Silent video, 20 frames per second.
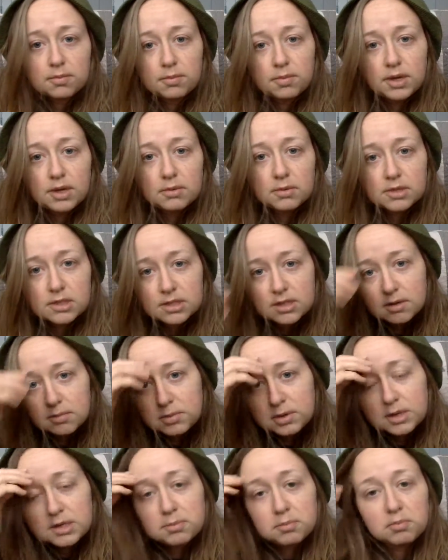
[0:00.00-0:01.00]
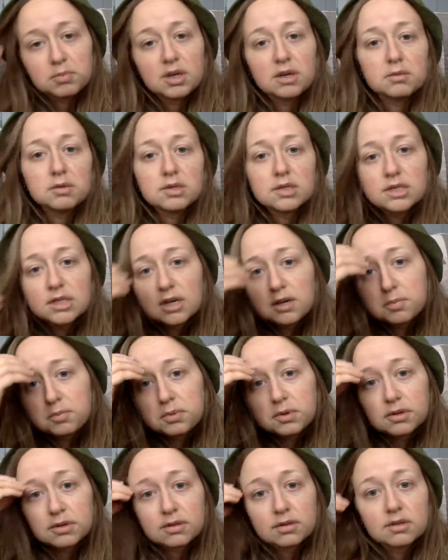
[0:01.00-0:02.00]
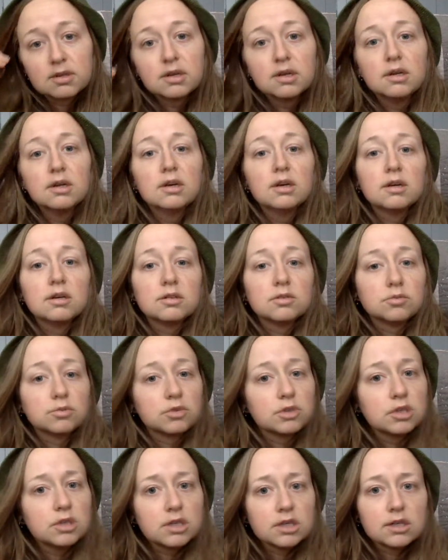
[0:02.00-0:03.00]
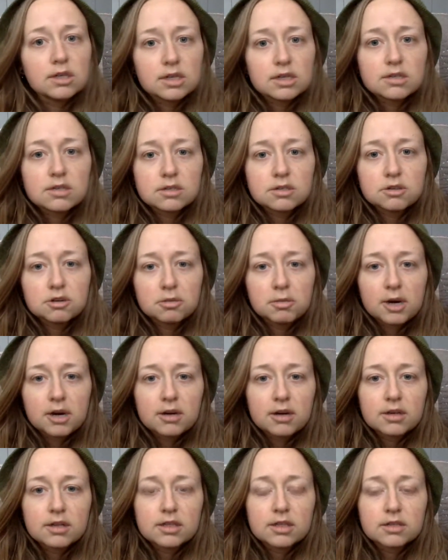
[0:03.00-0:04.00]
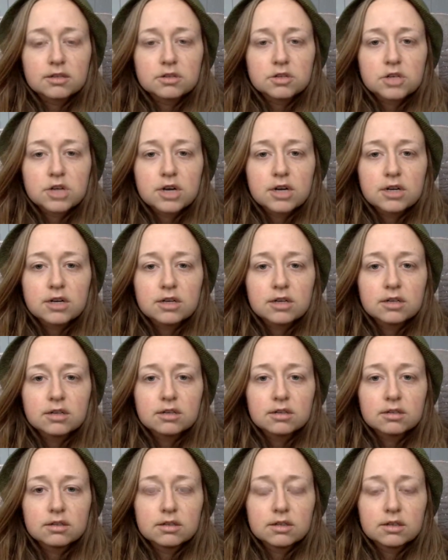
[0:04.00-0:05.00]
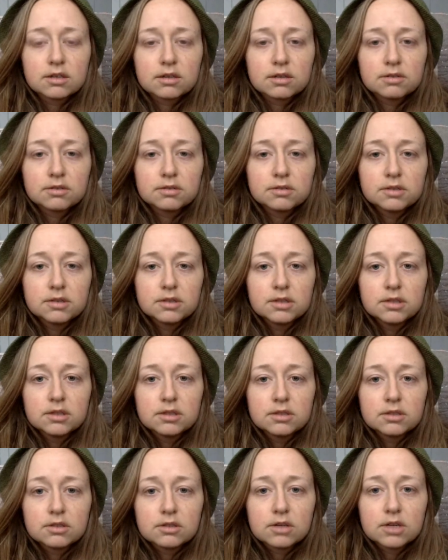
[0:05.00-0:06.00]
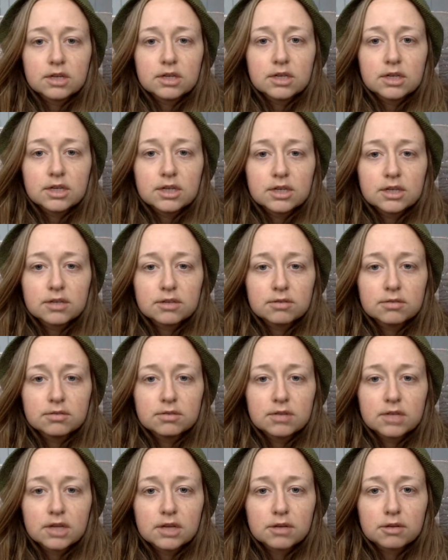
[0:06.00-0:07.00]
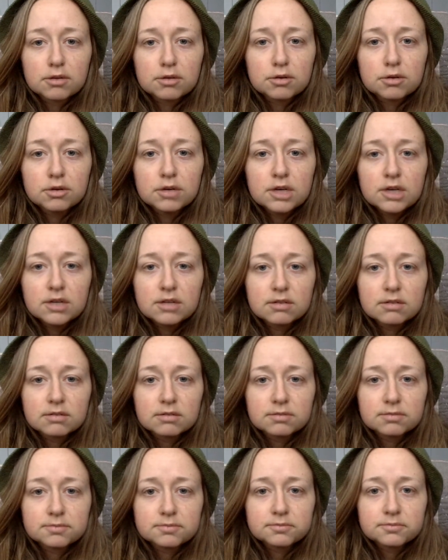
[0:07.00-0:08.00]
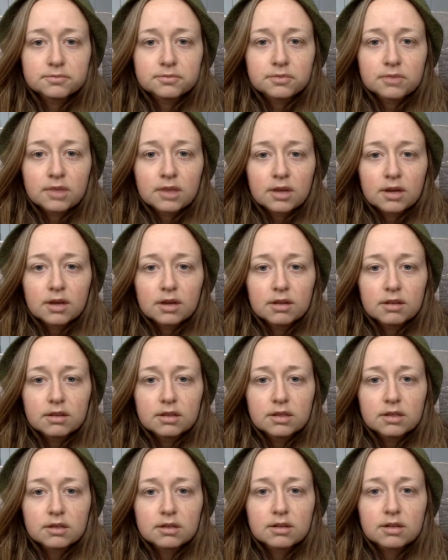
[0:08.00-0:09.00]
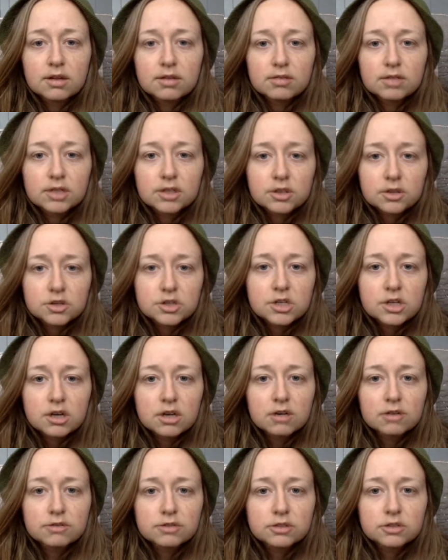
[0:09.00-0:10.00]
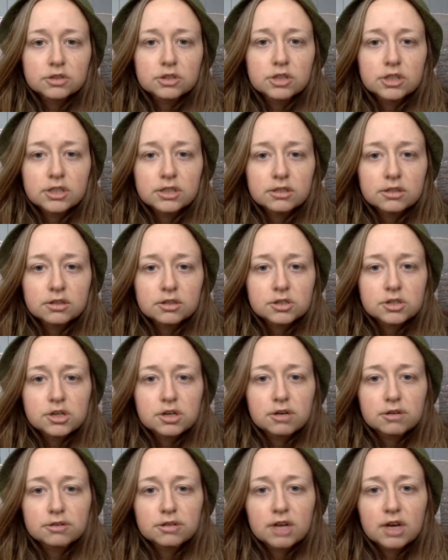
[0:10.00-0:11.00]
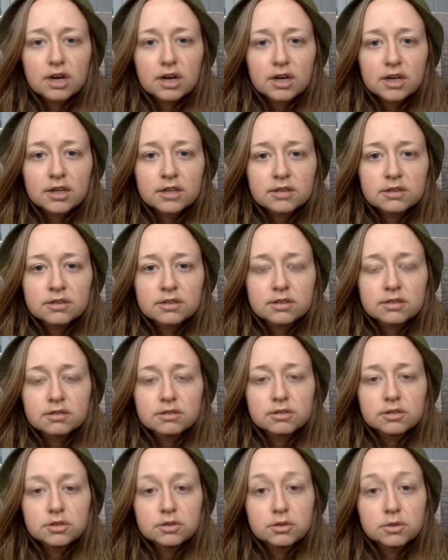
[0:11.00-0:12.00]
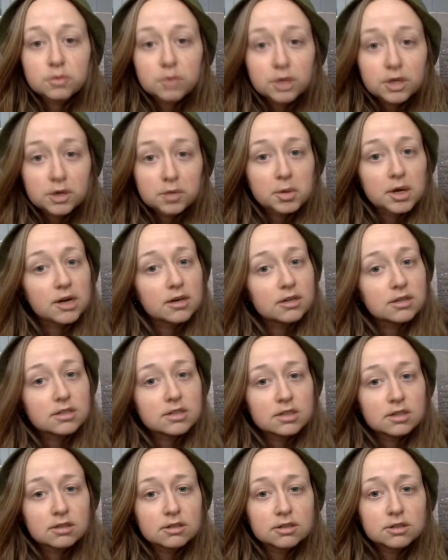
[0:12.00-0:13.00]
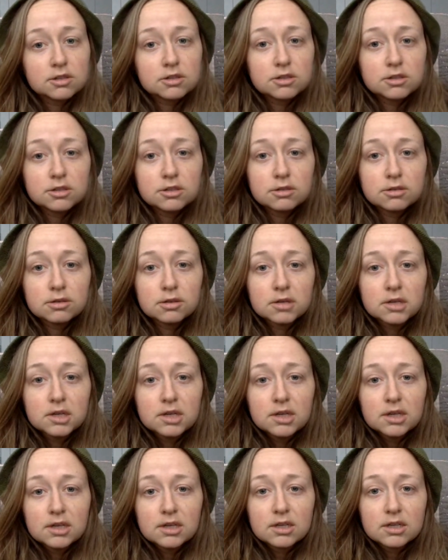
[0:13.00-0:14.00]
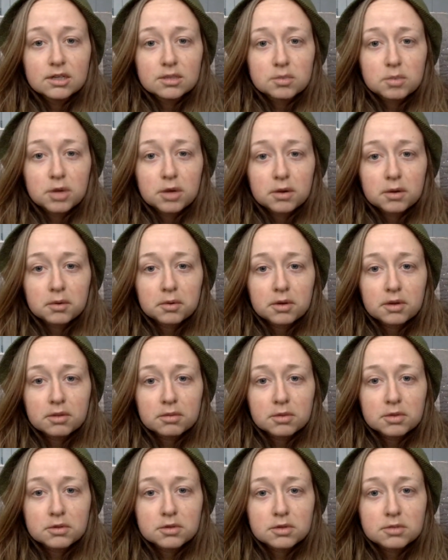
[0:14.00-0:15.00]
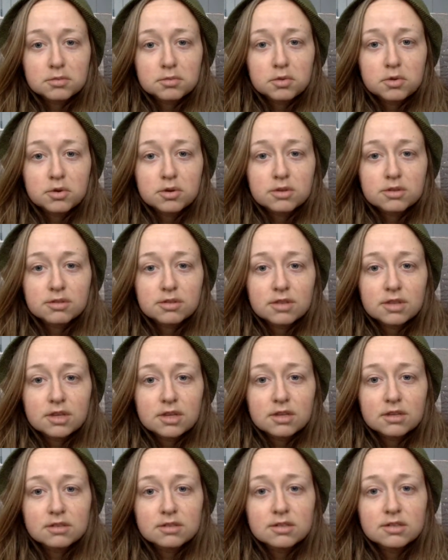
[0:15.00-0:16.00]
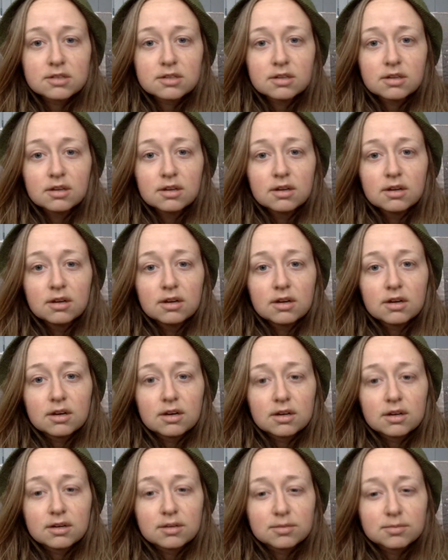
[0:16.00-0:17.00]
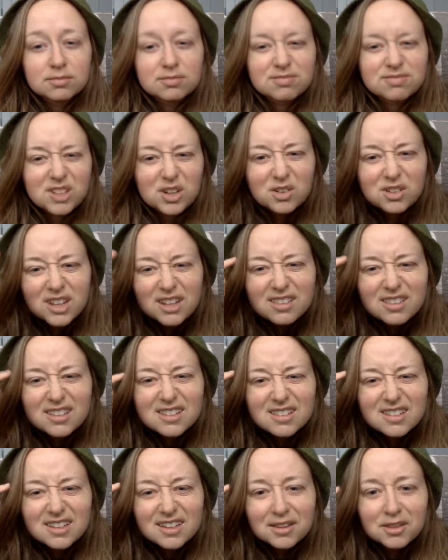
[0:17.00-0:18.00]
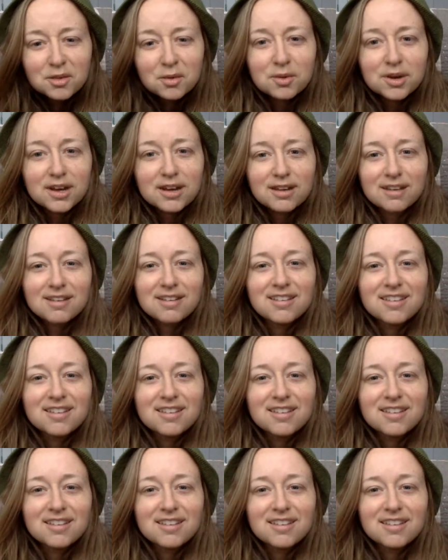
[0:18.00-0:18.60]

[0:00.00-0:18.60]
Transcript: baby step by baby step and really listen to your body and try to, you know, try to get get through it and I think loving yourself and treating yourself kind and doing what your body's telling you to do is probably one of the most important things um, don't let this get in the way.